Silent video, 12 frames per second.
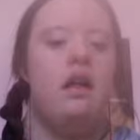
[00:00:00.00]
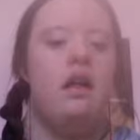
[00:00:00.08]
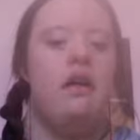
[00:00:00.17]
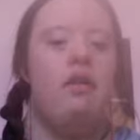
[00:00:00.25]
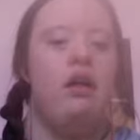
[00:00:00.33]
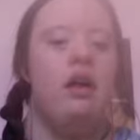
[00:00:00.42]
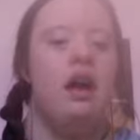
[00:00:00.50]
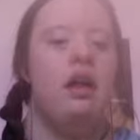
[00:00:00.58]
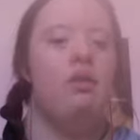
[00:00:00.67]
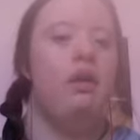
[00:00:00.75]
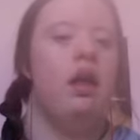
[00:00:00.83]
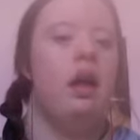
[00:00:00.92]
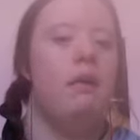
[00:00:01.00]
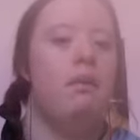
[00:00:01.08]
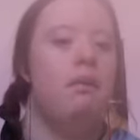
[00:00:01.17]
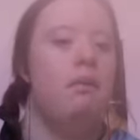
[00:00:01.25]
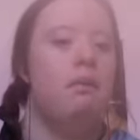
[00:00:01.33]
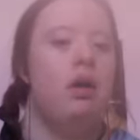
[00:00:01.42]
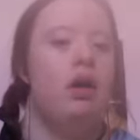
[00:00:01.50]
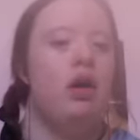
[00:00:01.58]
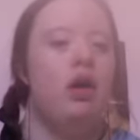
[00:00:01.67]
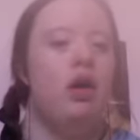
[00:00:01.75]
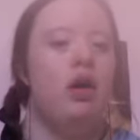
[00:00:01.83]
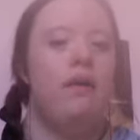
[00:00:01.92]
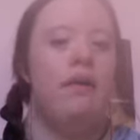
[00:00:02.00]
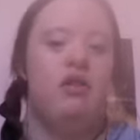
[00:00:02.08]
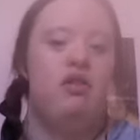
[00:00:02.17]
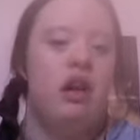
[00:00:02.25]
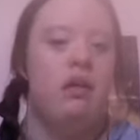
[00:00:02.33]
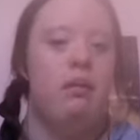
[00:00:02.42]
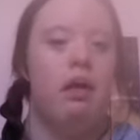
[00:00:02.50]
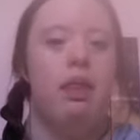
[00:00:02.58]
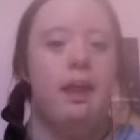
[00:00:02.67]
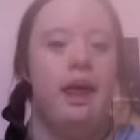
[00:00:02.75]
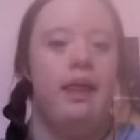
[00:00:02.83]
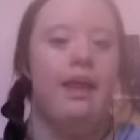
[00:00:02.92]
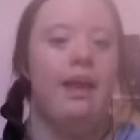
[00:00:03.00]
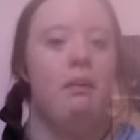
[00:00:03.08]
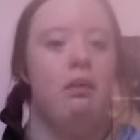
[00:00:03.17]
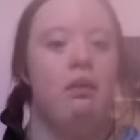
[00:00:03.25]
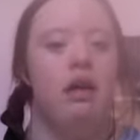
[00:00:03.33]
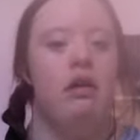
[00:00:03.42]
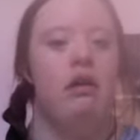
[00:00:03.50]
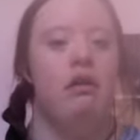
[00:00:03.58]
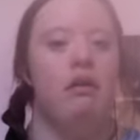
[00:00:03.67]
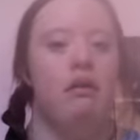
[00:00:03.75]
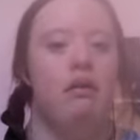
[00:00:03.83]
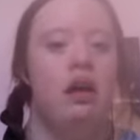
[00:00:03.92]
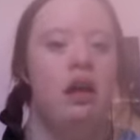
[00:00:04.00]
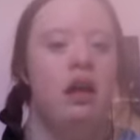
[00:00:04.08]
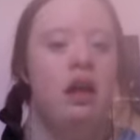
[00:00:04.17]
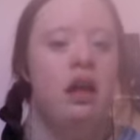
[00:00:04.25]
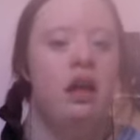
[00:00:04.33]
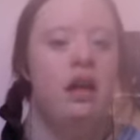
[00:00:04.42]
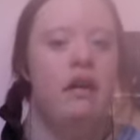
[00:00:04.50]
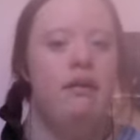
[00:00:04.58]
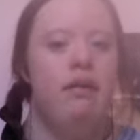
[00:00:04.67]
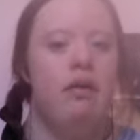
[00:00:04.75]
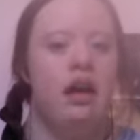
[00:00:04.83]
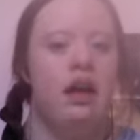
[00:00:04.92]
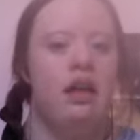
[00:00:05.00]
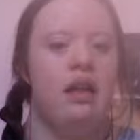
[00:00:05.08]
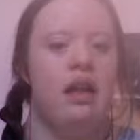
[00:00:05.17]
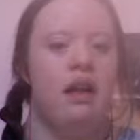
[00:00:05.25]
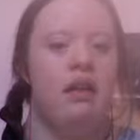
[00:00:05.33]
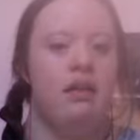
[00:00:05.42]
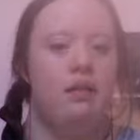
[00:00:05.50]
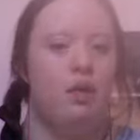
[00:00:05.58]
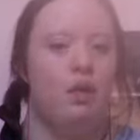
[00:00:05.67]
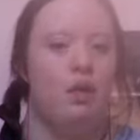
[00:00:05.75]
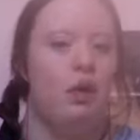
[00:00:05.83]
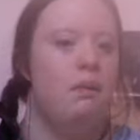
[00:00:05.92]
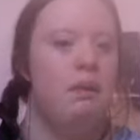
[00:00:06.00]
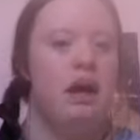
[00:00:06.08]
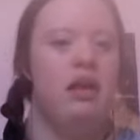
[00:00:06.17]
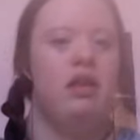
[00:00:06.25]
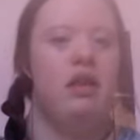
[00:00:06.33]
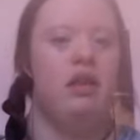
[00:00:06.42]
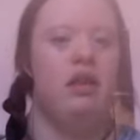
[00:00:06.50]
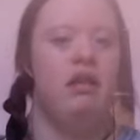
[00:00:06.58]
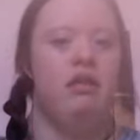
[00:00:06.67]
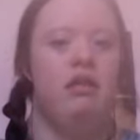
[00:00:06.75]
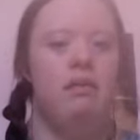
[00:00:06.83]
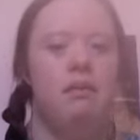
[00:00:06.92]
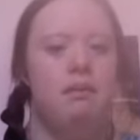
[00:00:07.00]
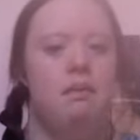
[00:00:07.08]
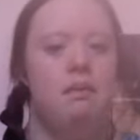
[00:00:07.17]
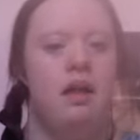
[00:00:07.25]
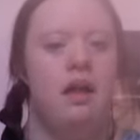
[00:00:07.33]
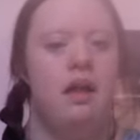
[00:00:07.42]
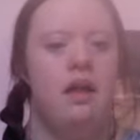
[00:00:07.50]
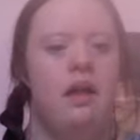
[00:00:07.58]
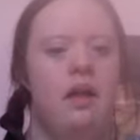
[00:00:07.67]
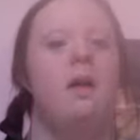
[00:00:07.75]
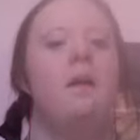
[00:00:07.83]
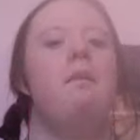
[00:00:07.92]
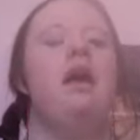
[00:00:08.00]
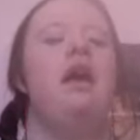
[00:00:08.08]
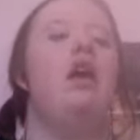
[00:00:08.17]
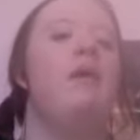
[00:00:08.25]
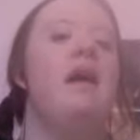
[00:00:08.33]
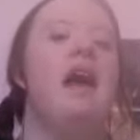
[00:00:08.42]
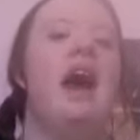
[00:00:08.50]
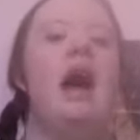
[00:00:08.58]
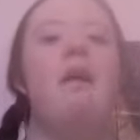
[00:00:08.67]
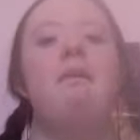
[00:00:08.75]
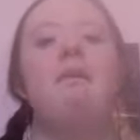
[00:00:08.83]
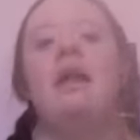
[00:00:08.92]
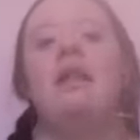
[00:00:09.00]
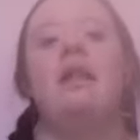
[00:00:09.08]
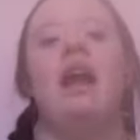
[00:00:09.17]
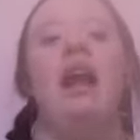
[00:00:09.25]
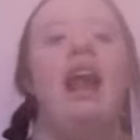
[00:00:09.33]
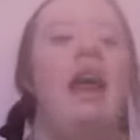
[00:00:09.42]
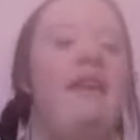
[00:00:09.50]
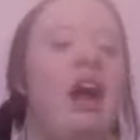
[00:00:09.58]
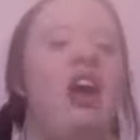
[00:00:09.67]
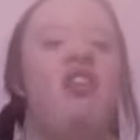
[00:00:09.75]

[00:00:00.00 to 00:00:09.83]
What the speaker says: if you guys want to come on this journey with me, that would be really cool. If you guys like want me to be who I am and let that